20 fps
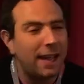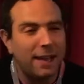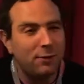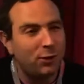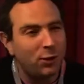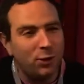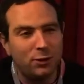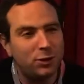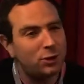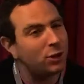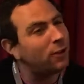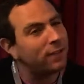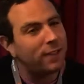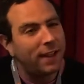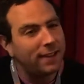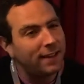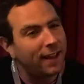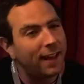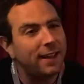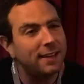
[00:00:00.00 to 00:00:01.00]
Have you shot
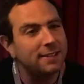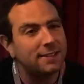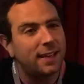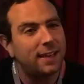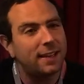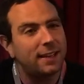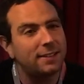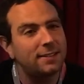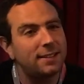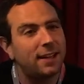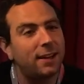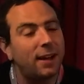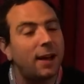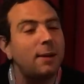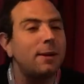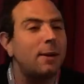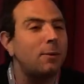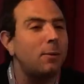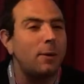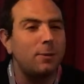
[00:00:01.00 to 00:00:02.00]
that yet? Is that? Is yeah,
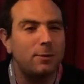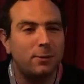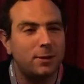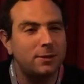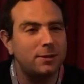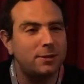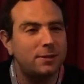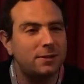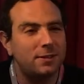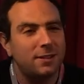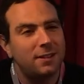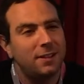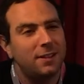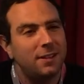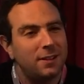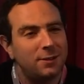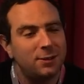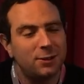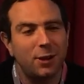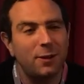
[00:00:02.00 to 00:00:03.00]
that, know, uh, we did
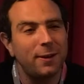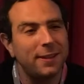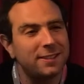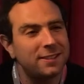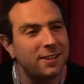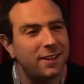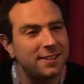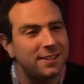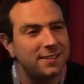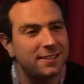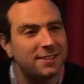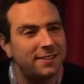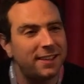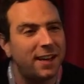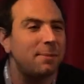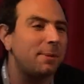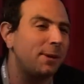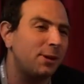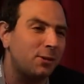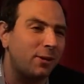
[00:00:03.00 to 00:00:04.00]
it. So excited to see. It. I
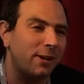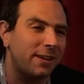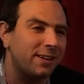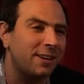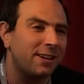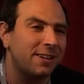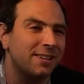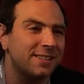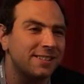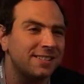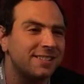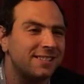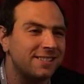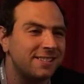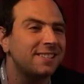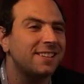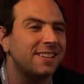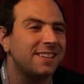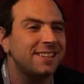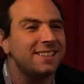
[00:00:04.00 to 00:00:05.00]
mean, a great cast.
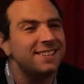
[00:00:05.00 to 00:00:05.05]
Yeah.